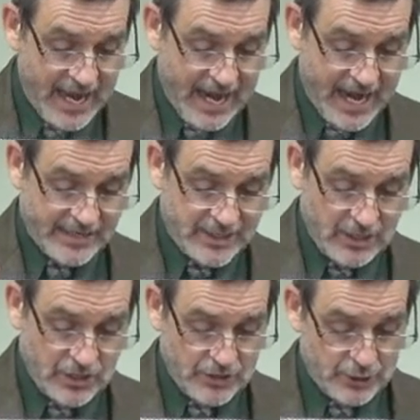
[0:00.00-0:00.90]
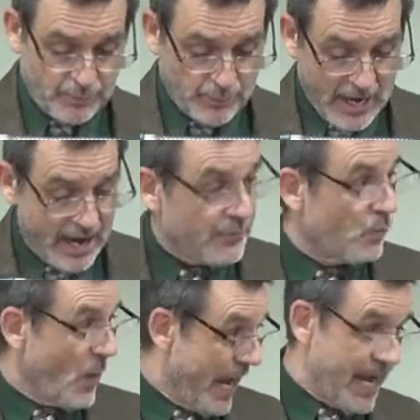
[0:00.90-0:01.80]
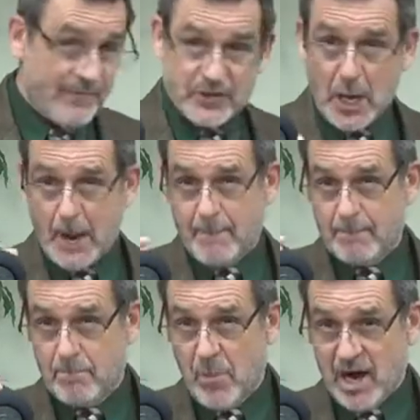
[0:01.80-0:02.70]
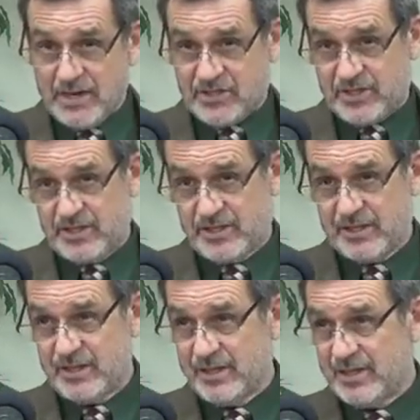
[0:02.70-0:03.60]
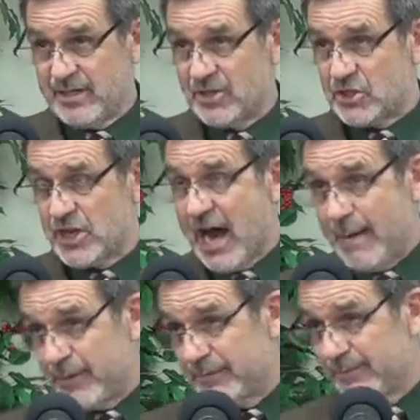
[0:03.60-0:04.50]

And here your proud waves must stop.